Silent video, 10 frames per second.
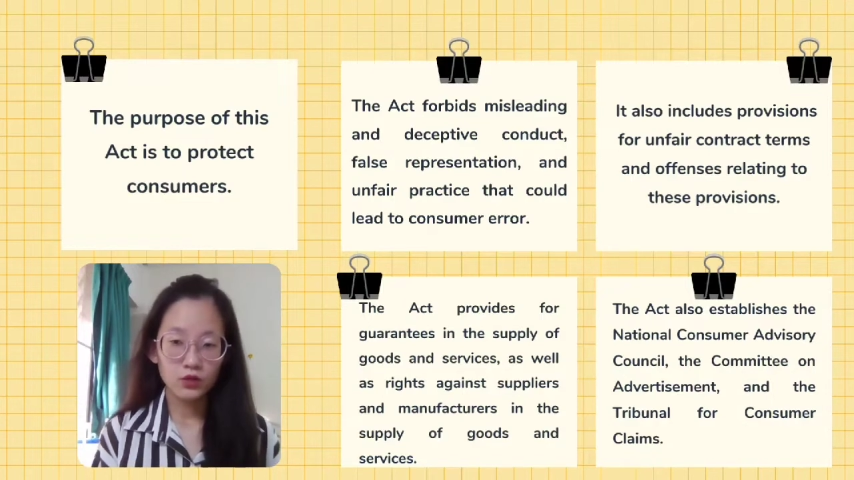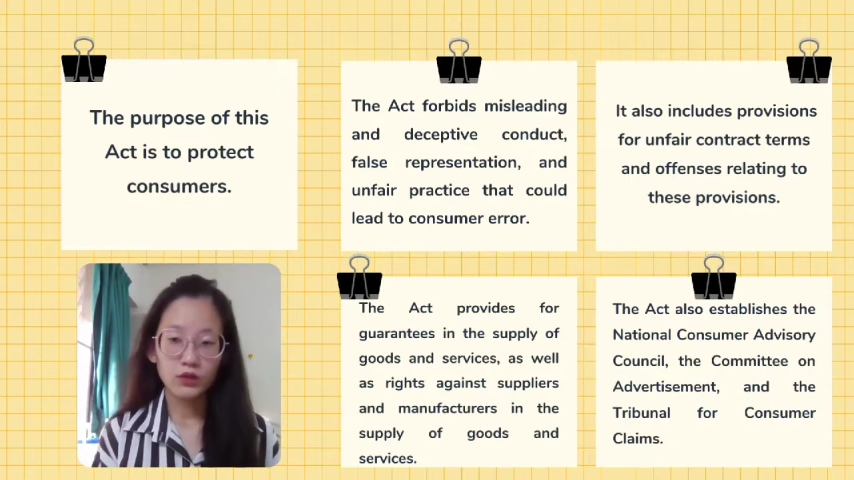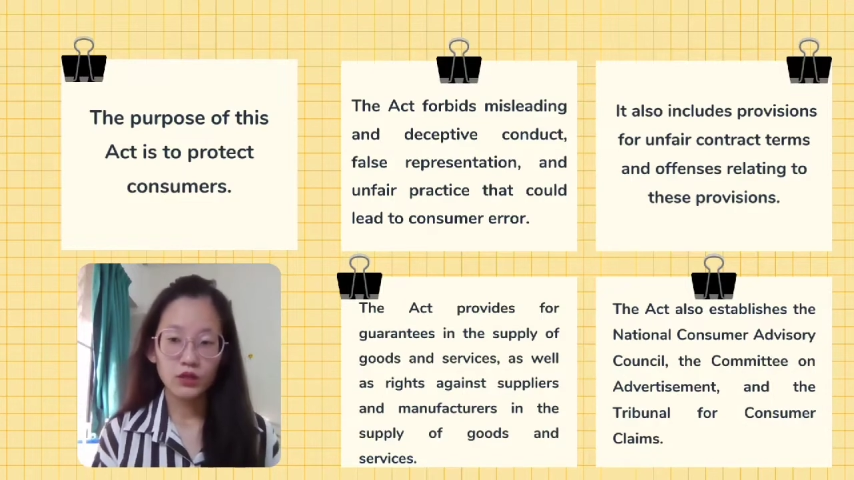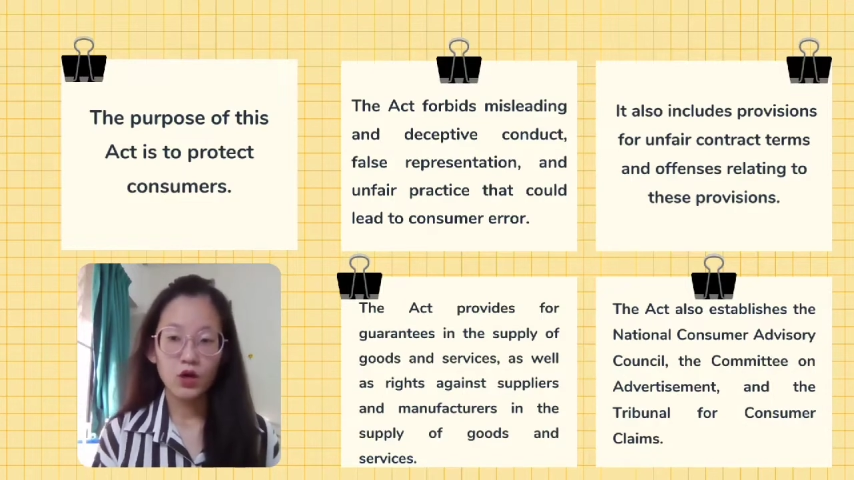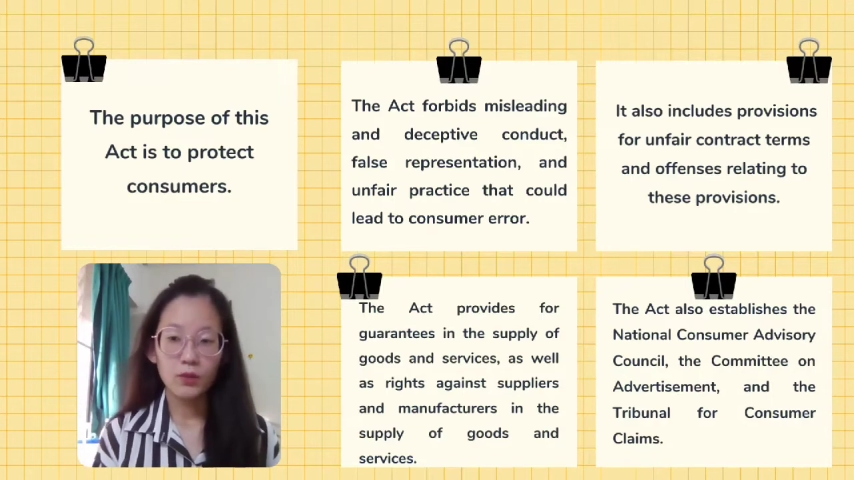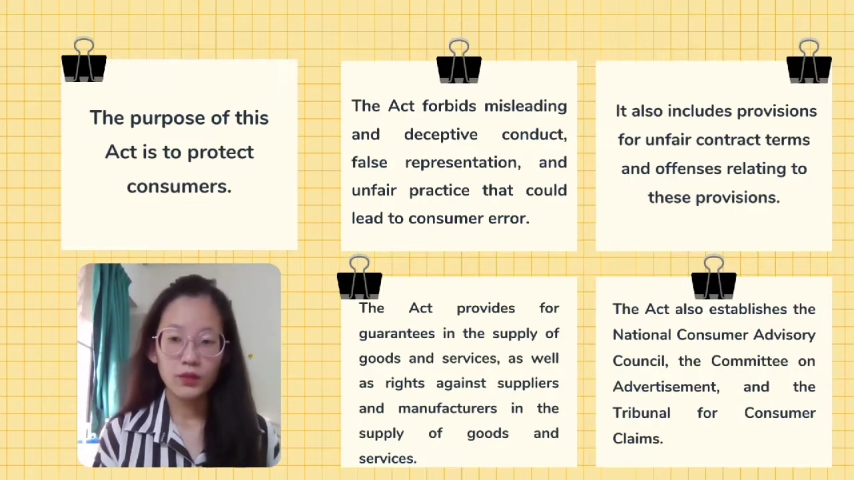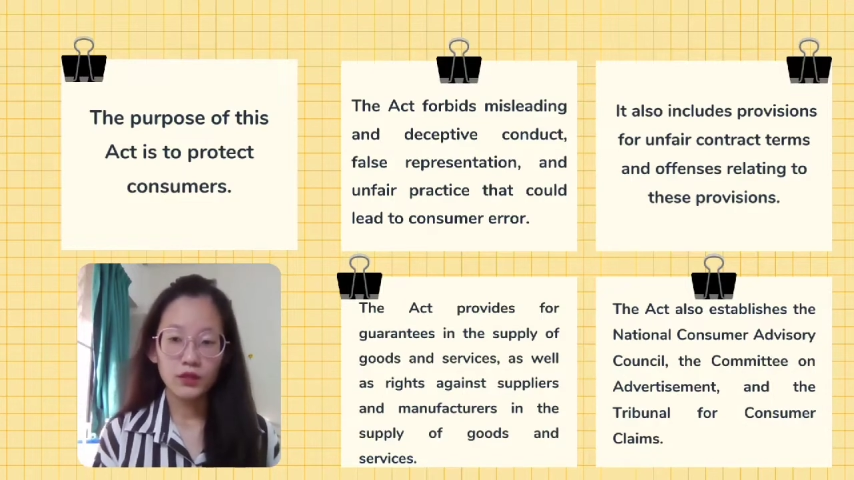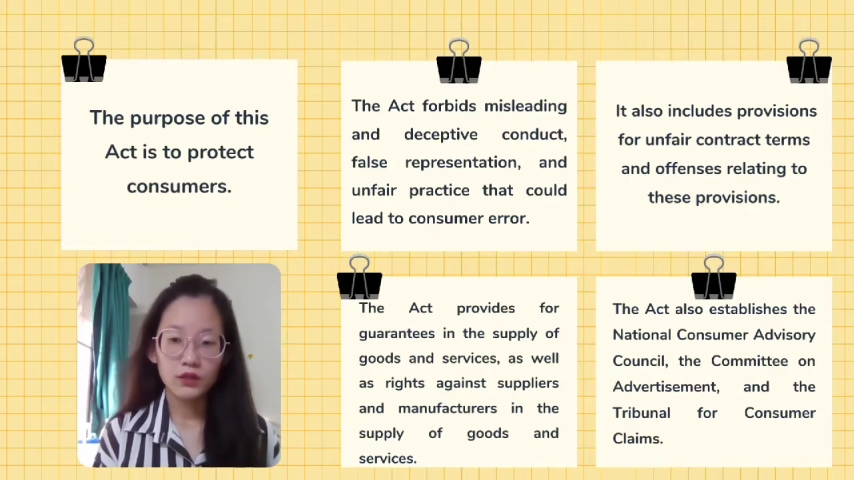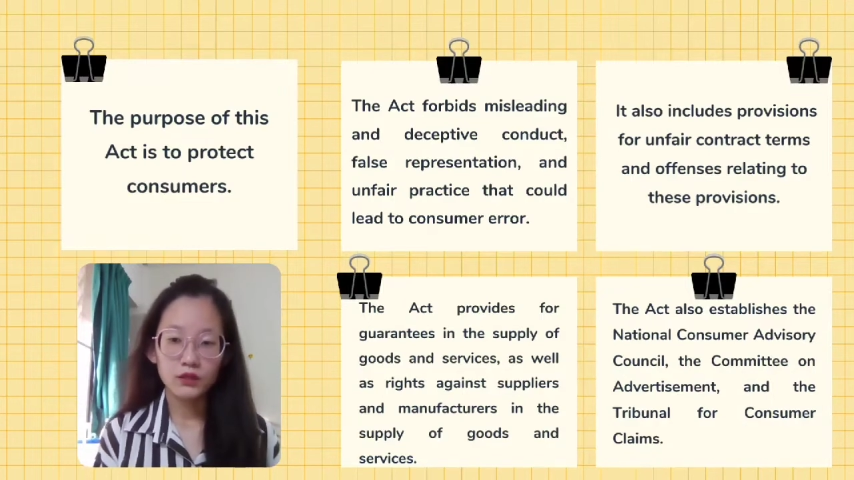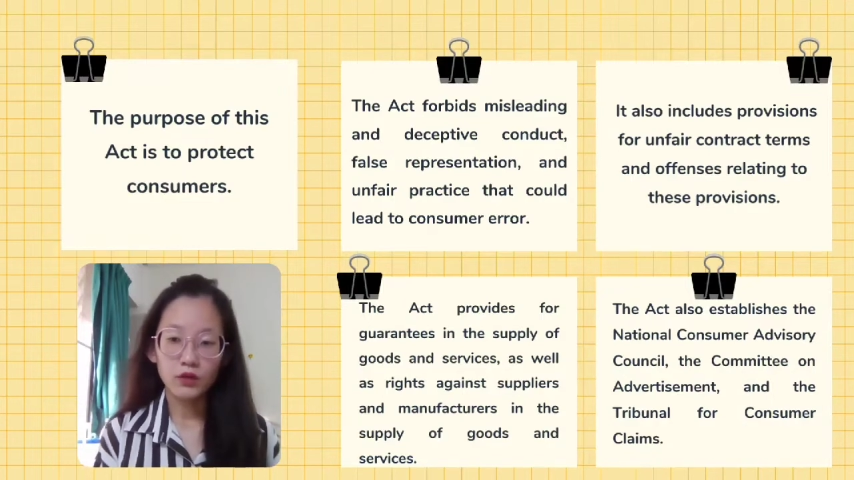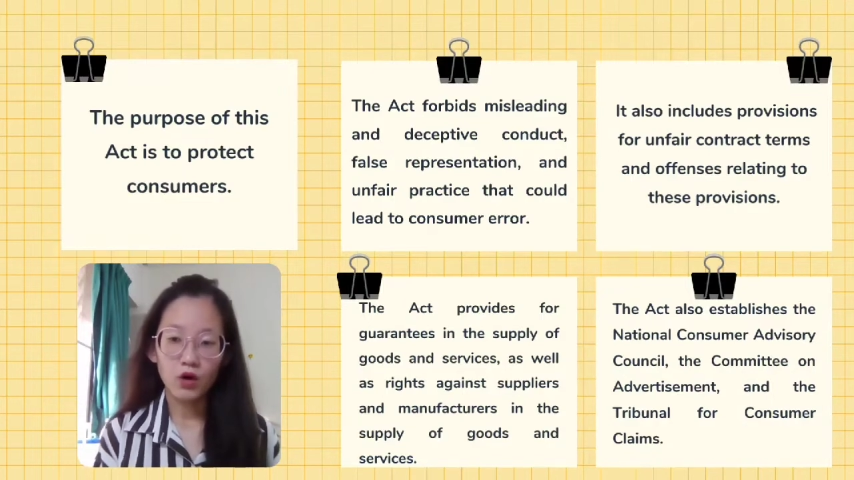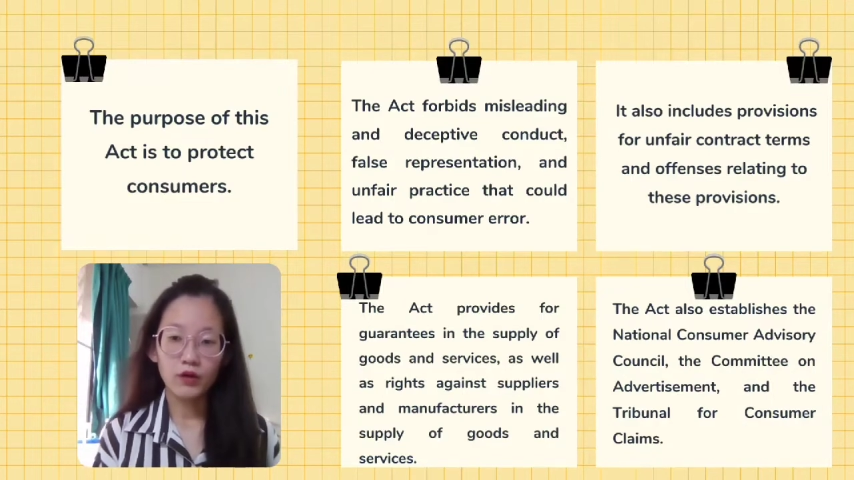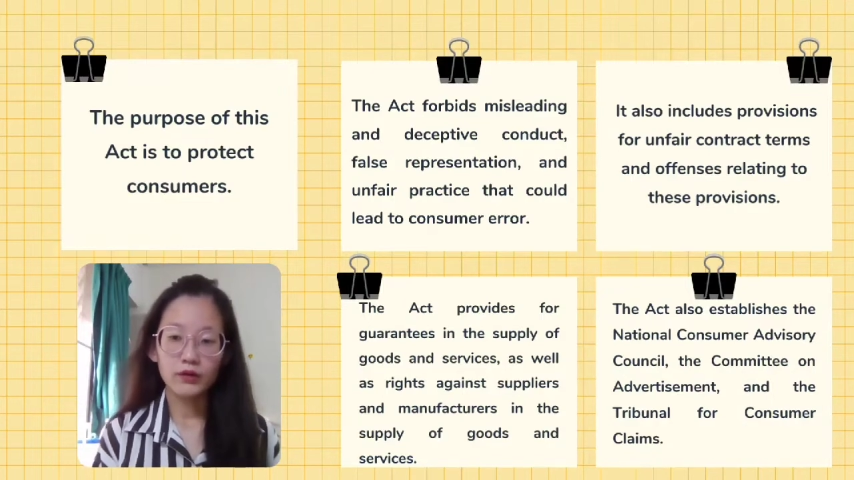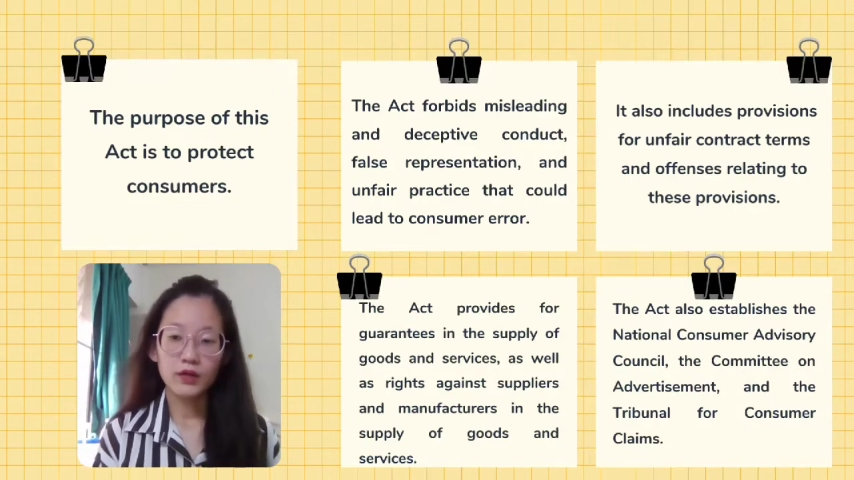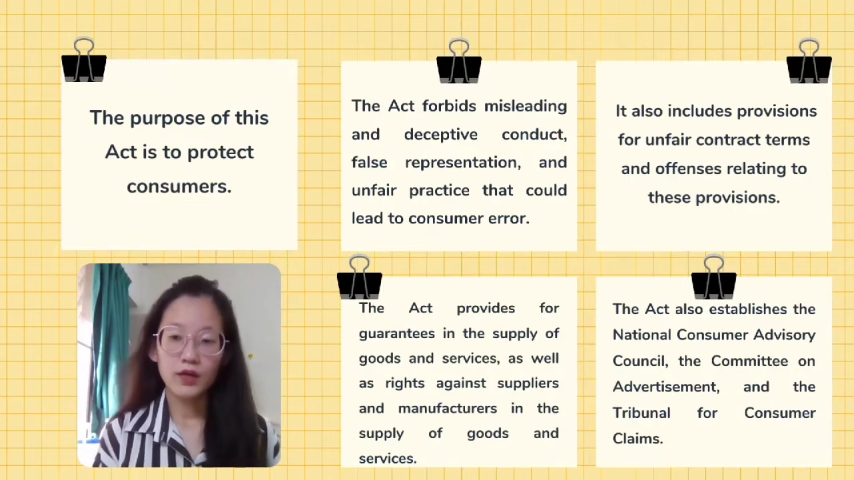so the Committee
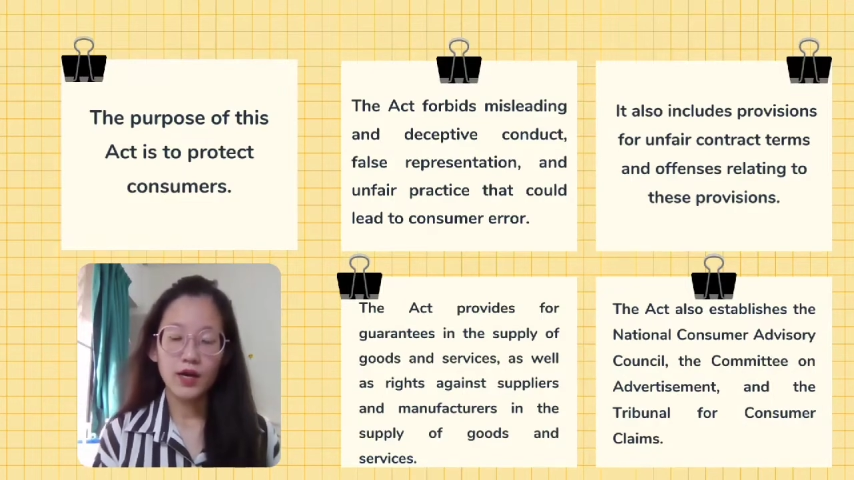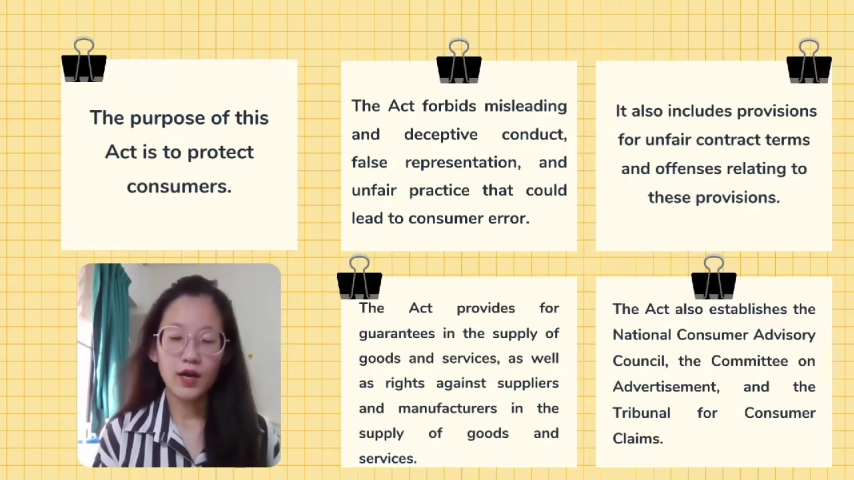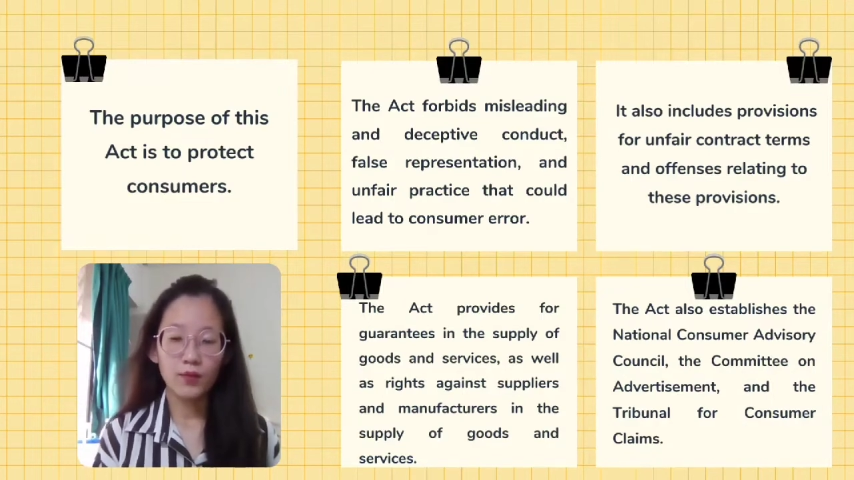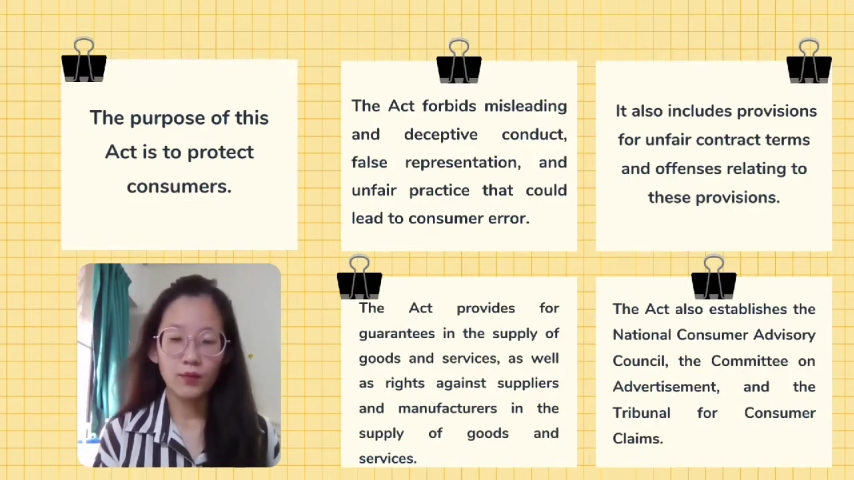on